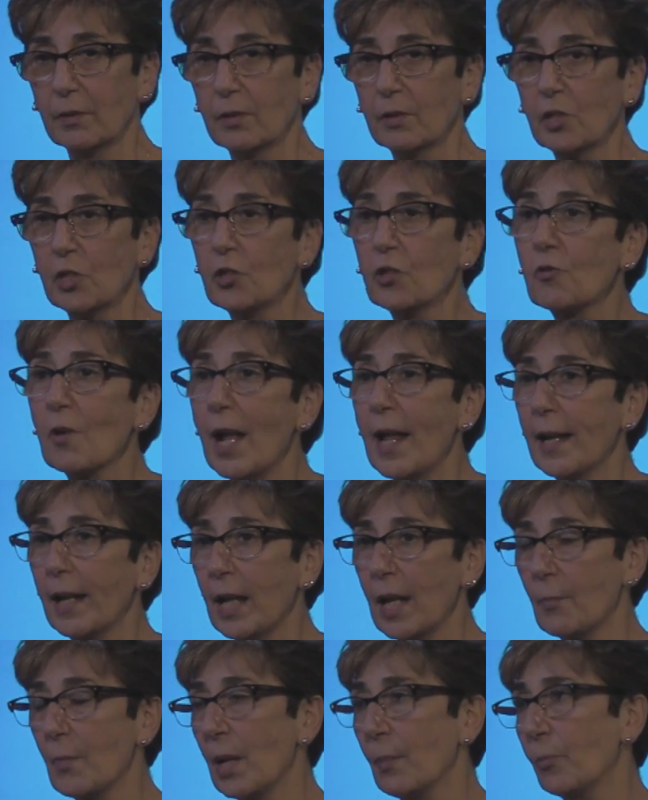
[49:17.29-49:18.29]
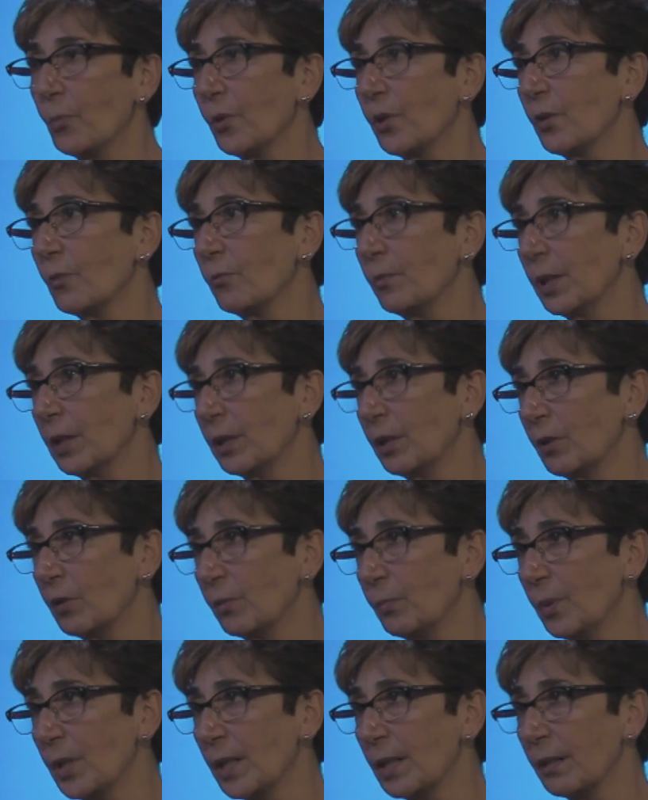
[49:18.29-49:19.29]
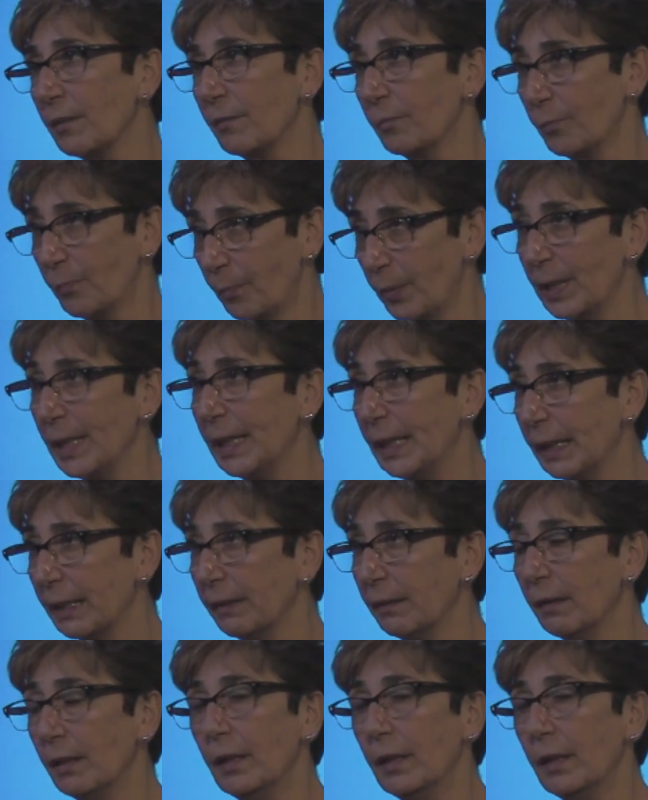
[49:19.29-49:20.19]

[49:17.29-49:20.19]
to try to come up with a really good plan.